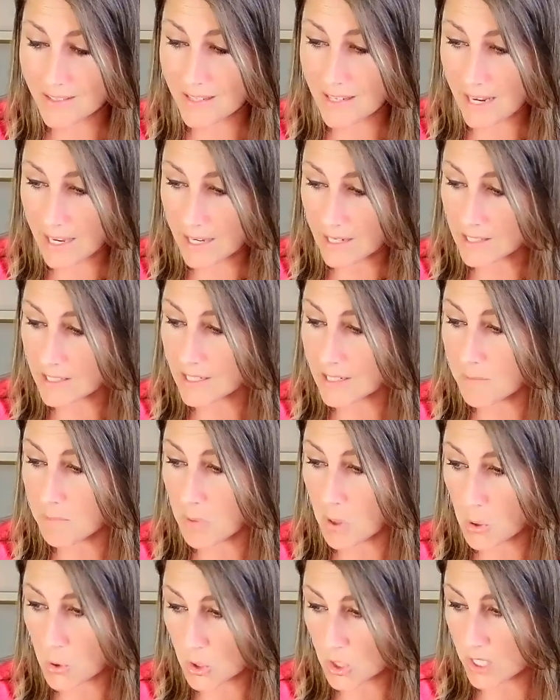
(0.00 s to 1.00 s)
next
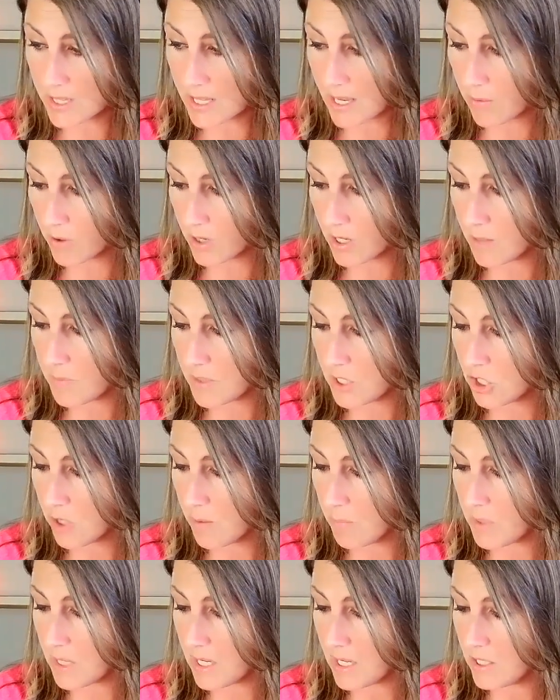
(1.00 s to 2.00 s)
emotion that we're going to be
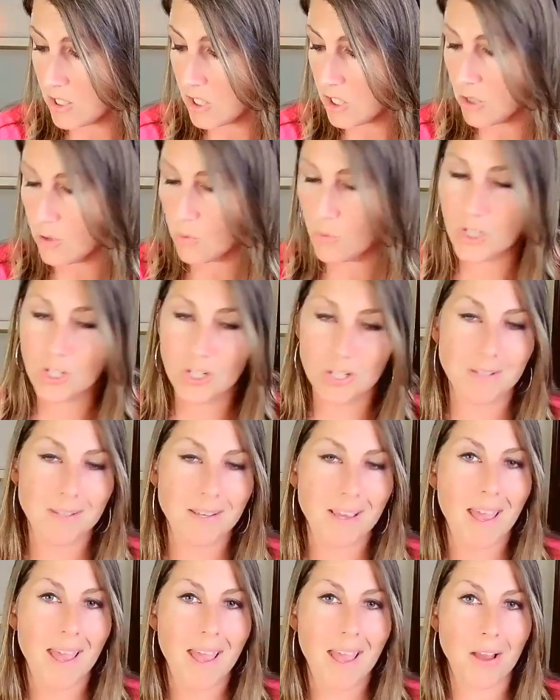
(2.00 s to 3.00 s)
jumping into, which is
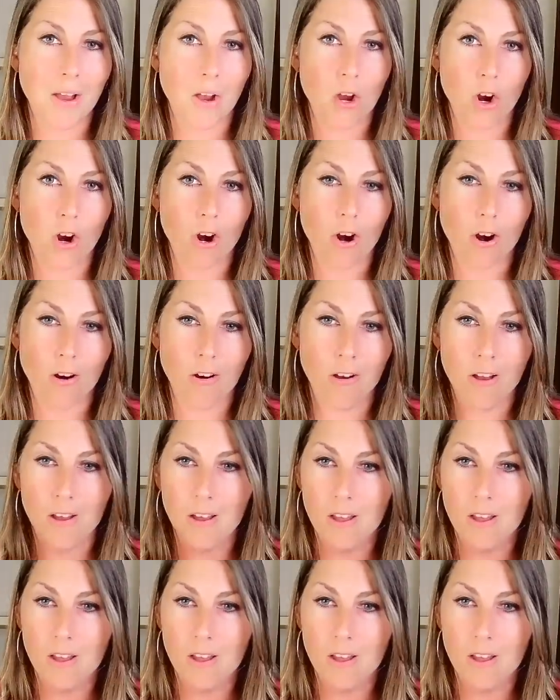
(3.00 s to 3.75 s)
anger.